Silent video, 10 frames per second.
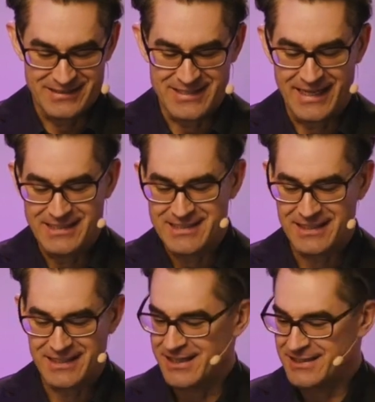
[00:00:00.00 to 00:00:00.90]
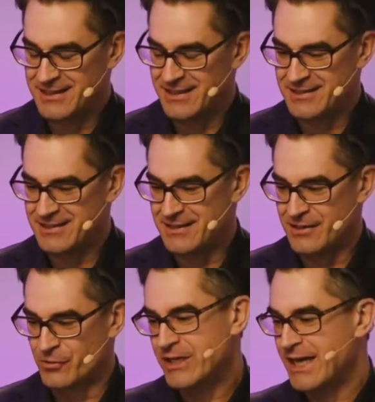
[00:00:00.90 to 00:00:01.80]
design thinking
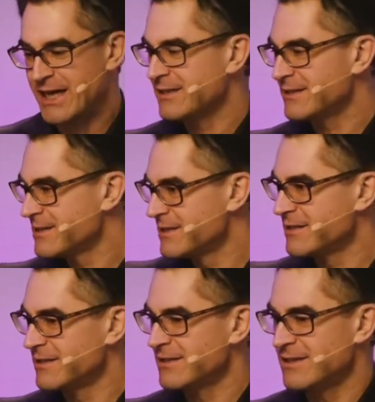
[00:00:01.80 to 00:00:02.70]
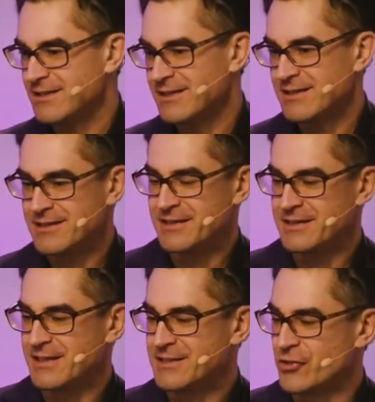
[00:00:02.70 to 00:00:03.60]
and ODI, and this is
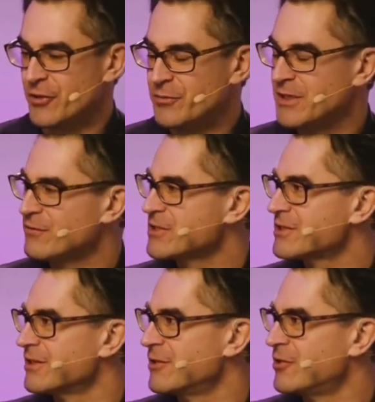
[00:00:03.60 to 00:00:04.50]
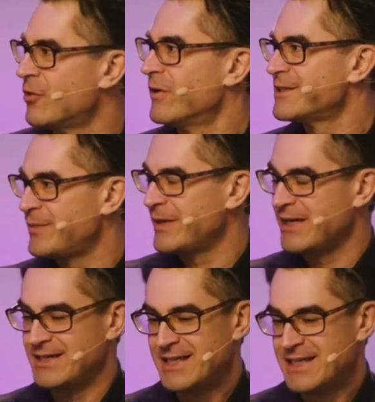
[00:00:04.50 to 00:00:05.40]
a term that was coined
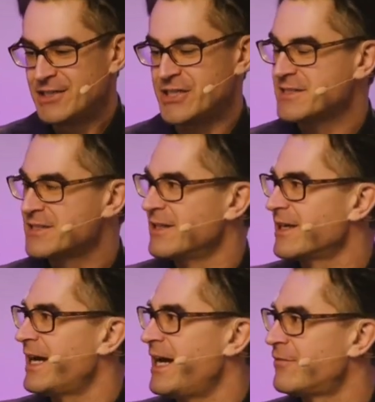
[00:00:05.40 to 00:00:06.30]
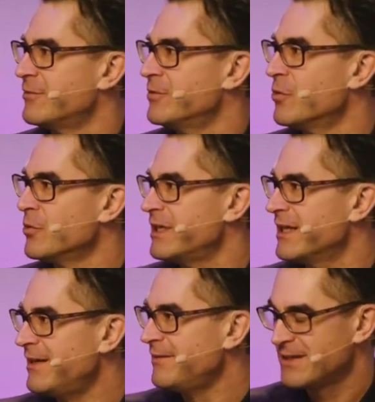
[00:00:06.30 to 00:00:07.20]
by Justin Nakar from
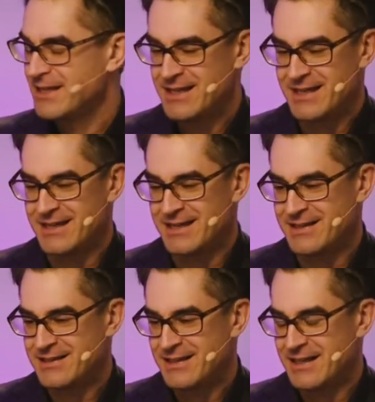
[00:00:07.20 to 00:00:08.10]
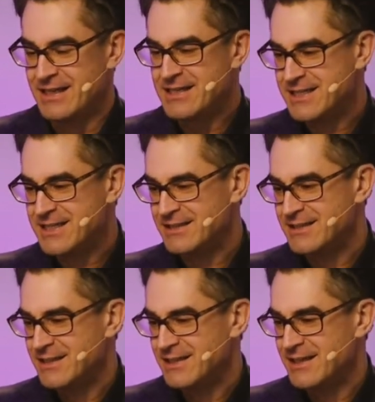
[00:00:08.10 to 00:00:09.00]
Nokia, and he said
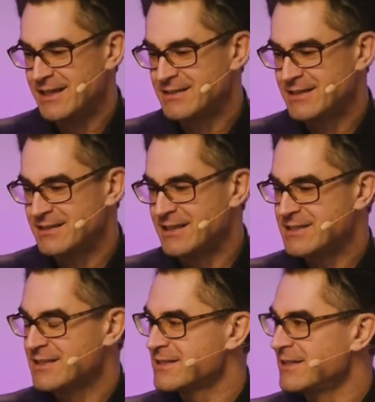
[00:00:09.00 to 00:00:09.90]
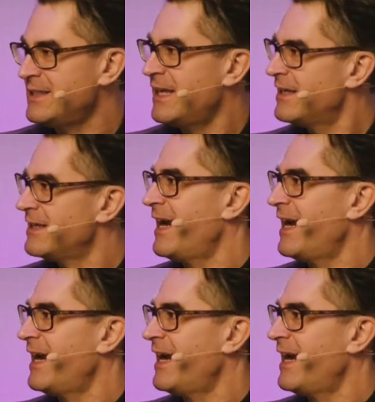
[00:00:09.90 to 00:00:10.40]
that this is the yin and